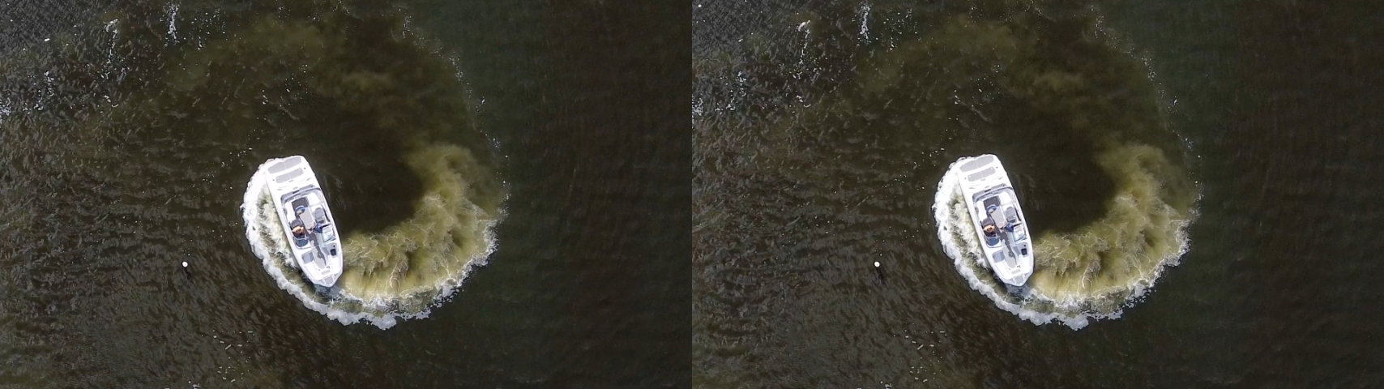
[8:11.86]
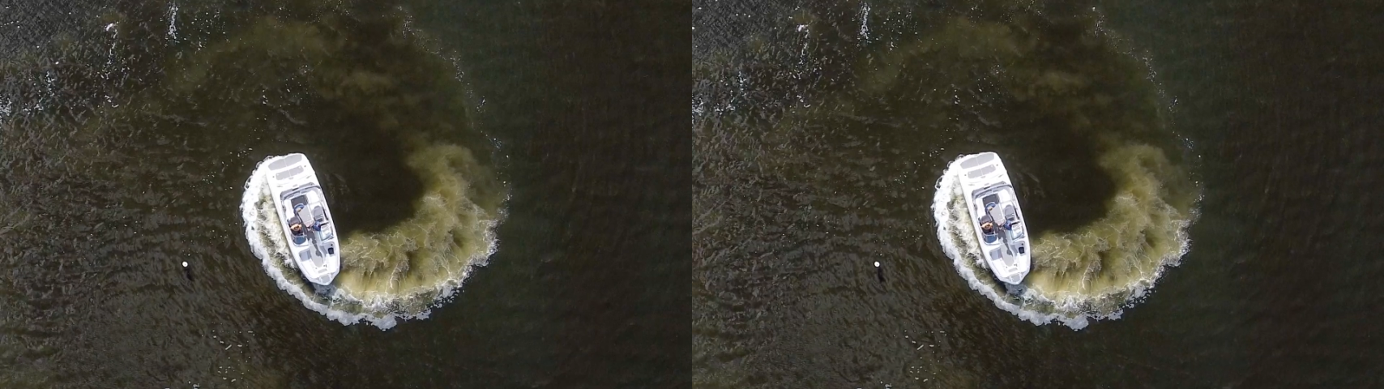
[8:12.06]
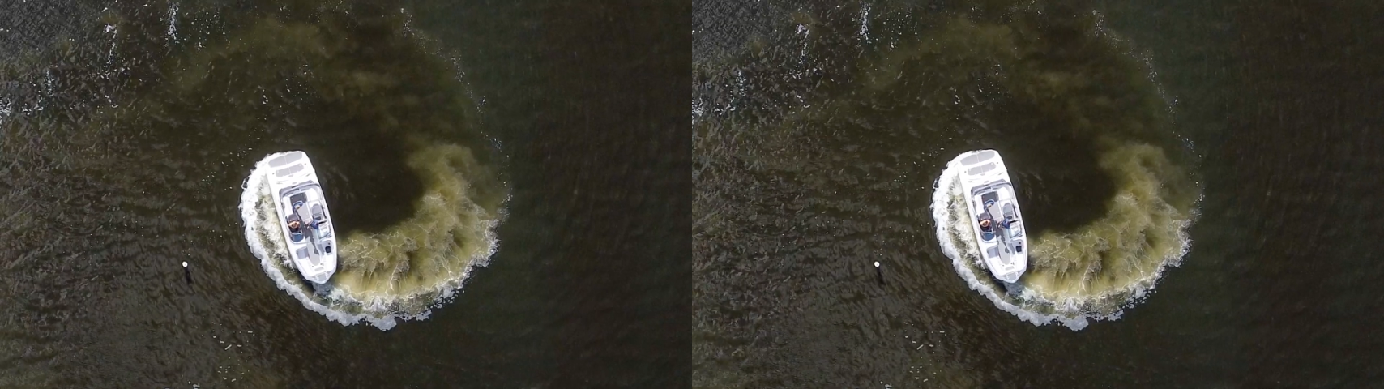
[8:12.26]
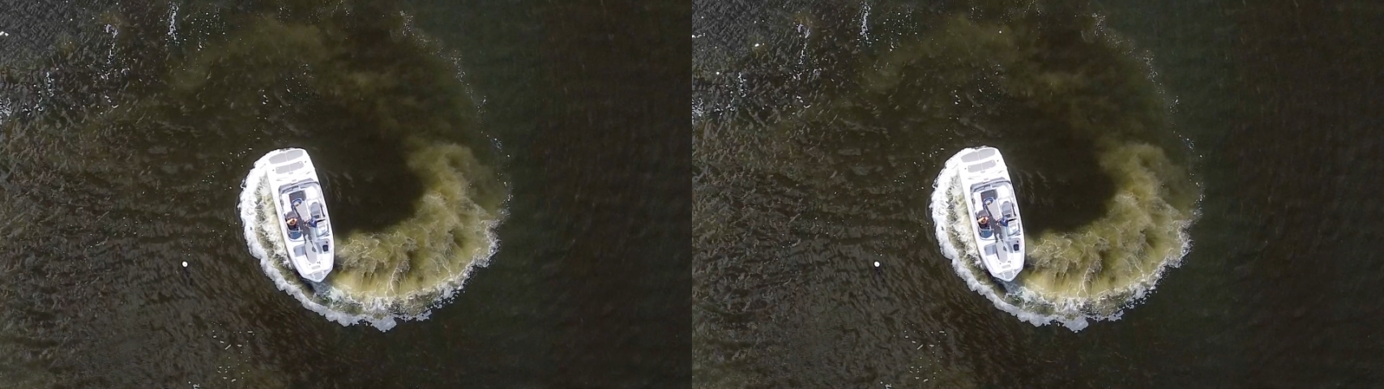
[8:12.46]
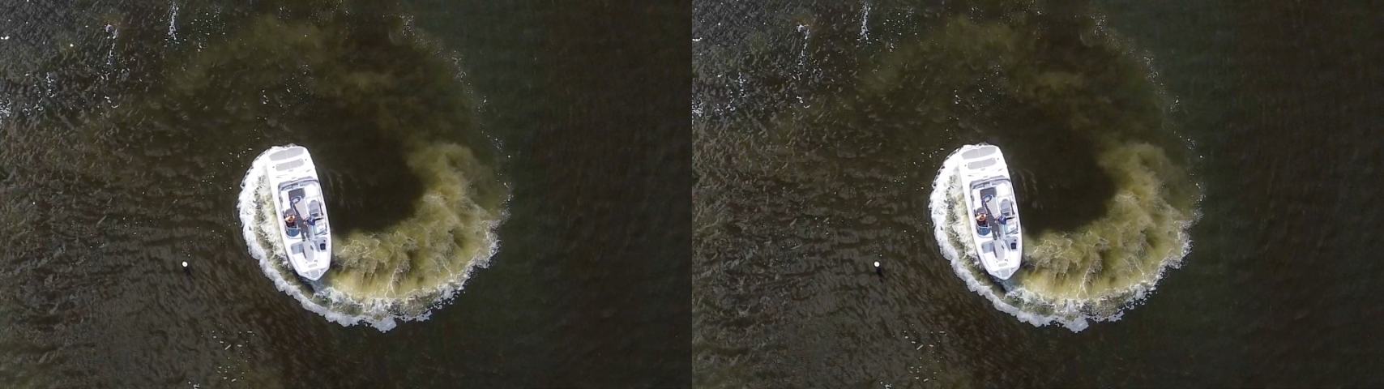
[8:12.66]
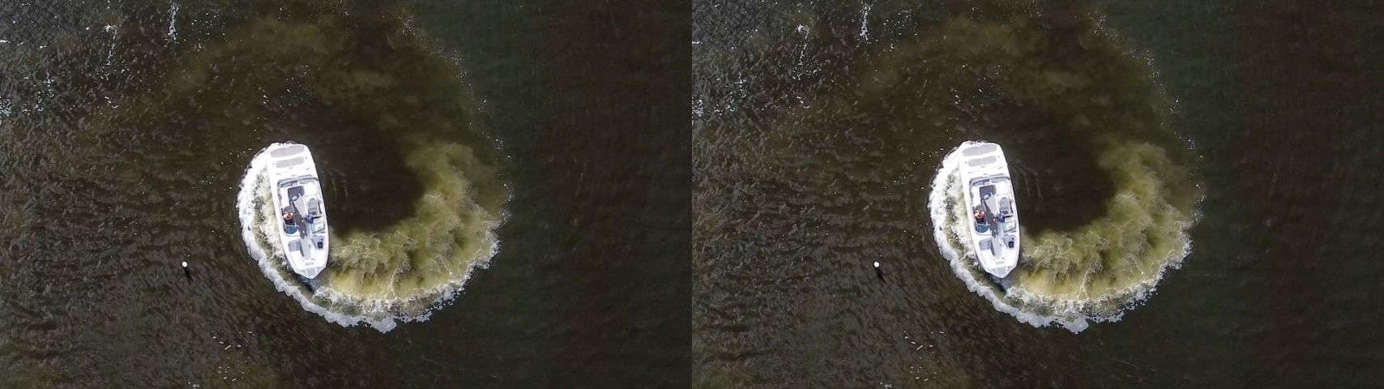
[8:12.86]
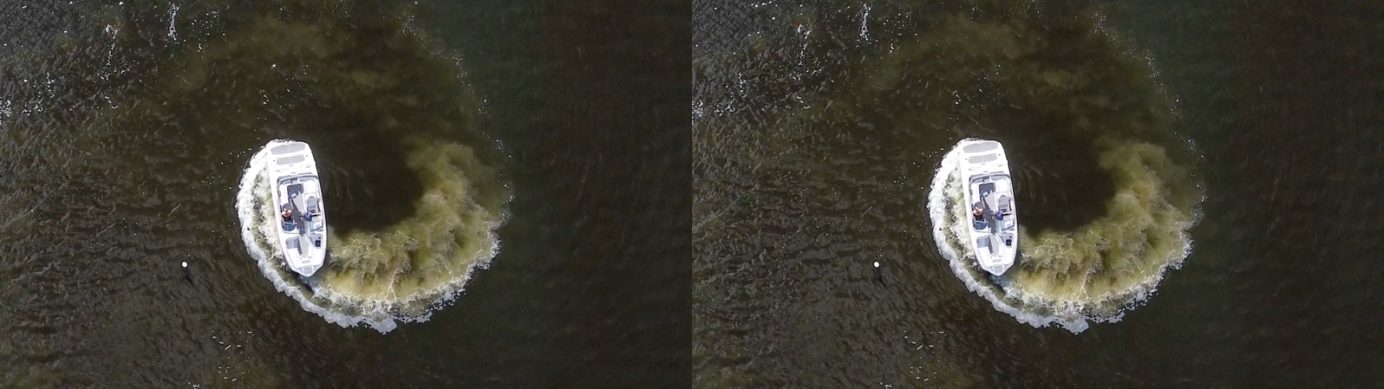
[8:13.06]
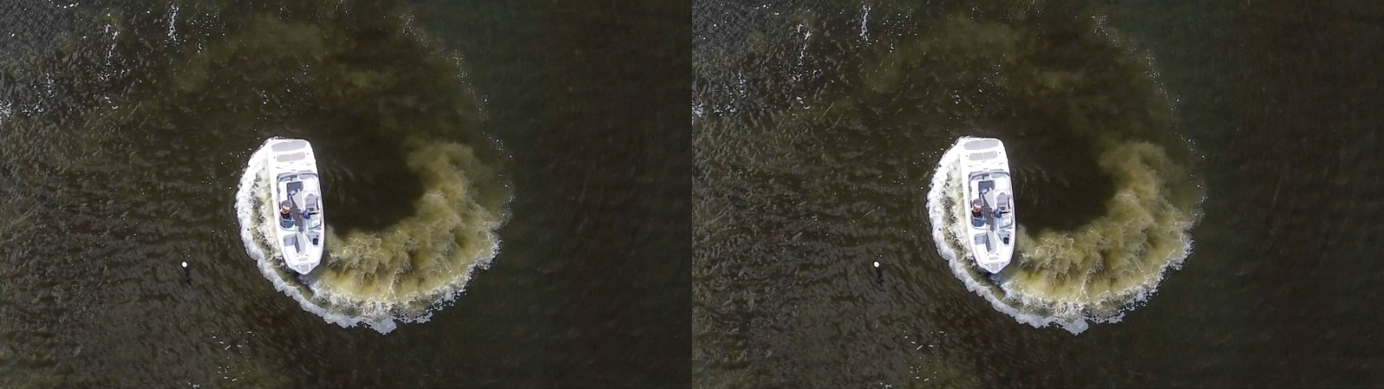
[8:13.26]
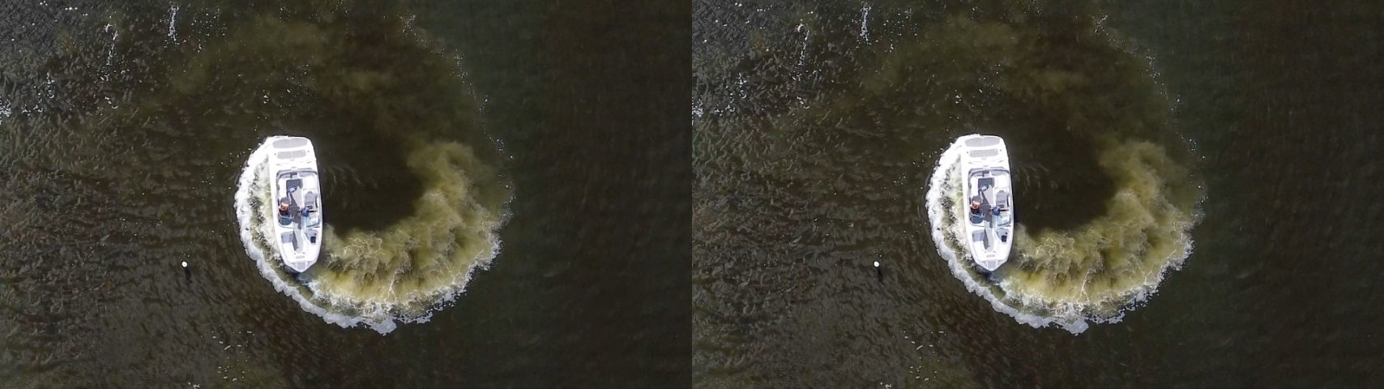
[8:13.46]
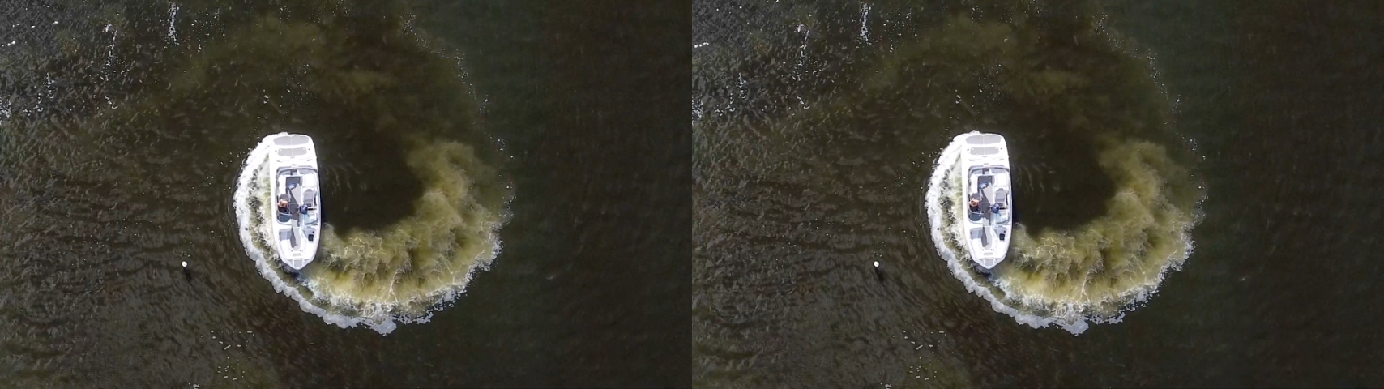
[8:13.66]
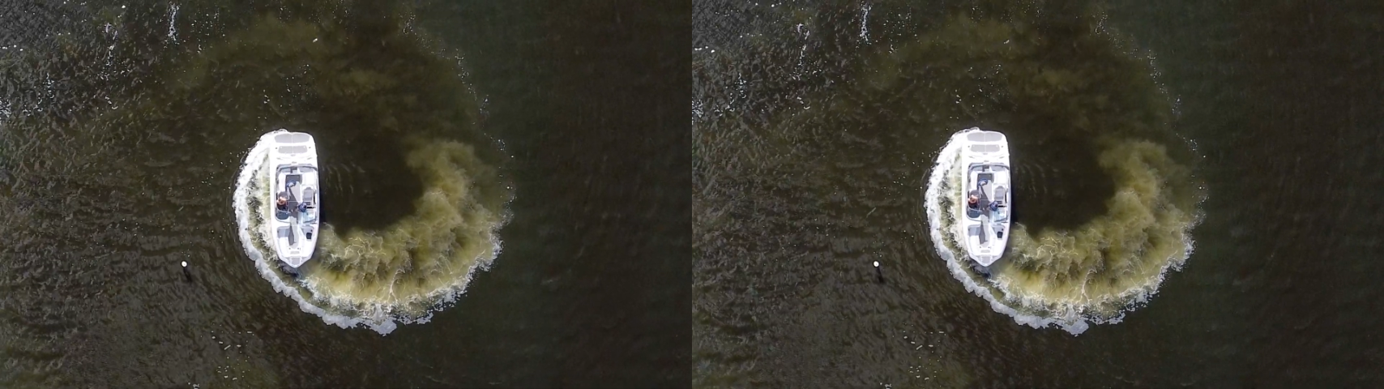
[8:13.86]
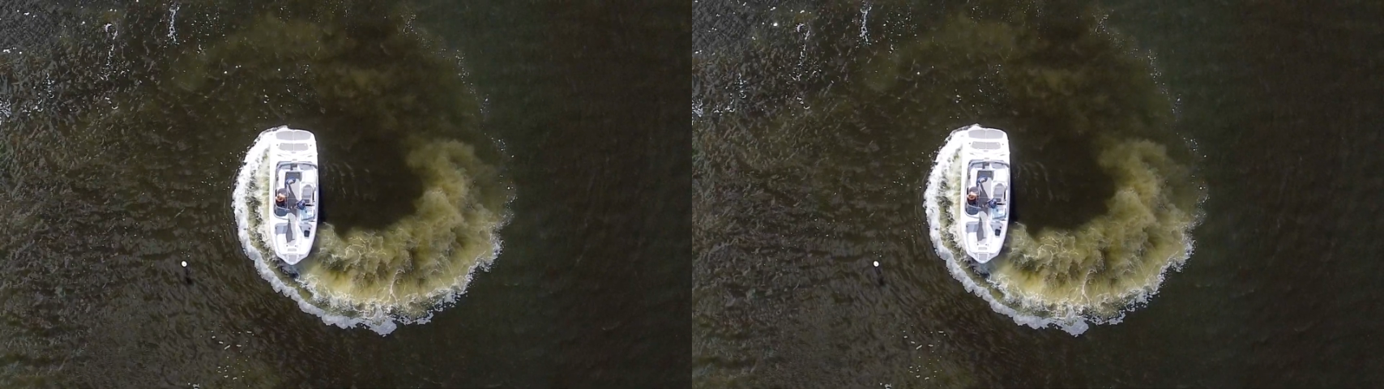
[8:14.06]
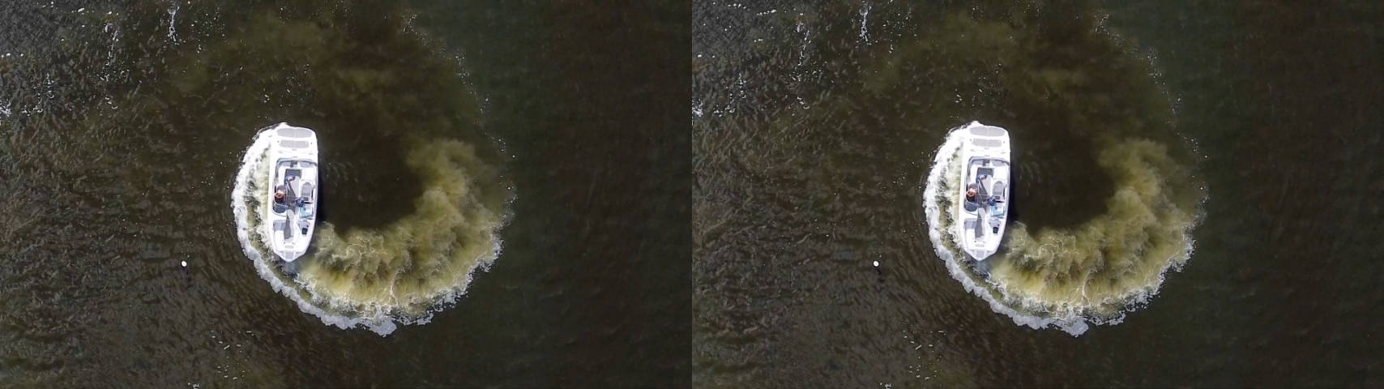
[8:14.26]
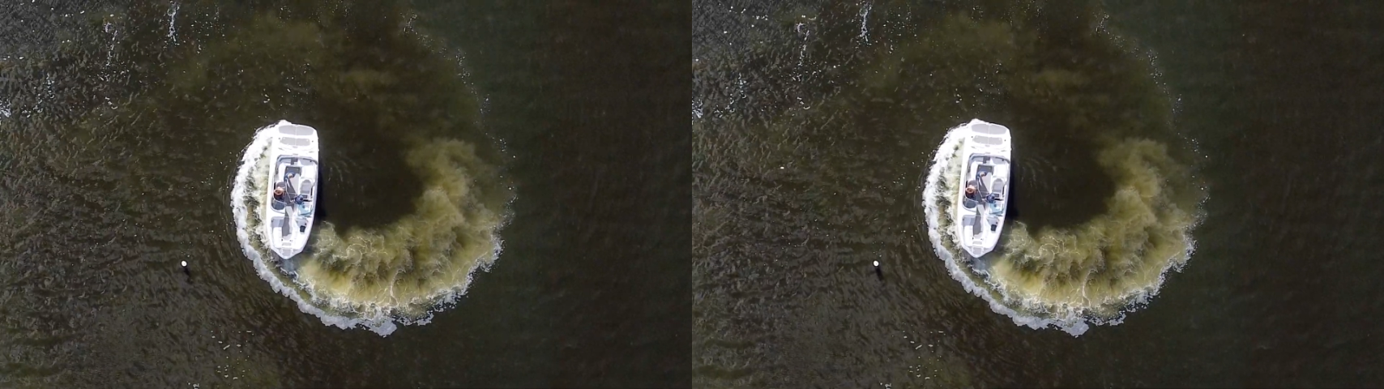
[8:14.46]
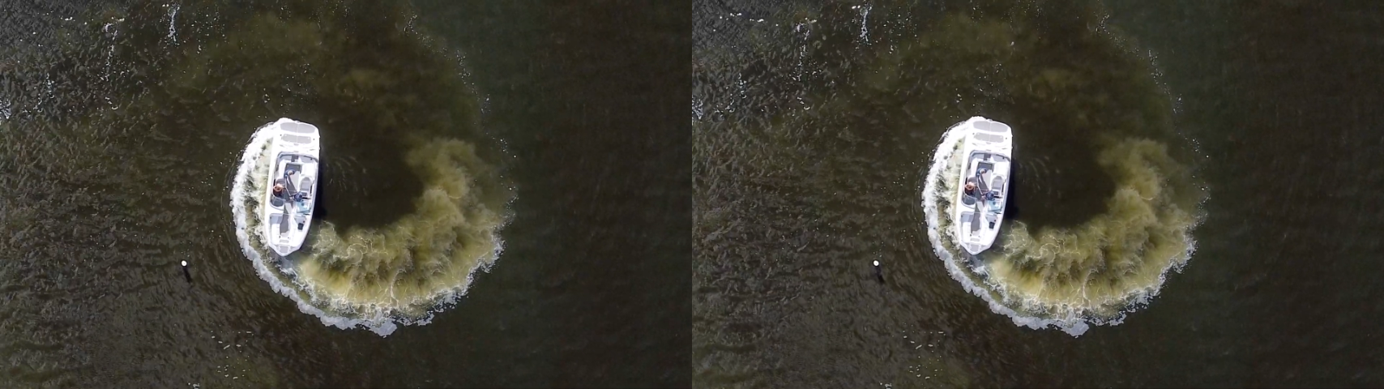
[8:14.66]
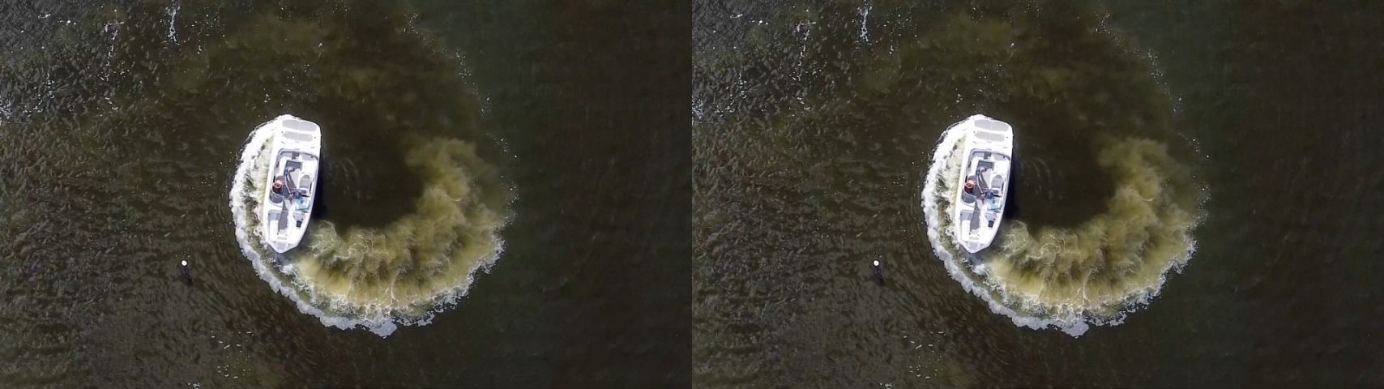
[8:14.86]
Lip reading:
[unreadable: no face in view]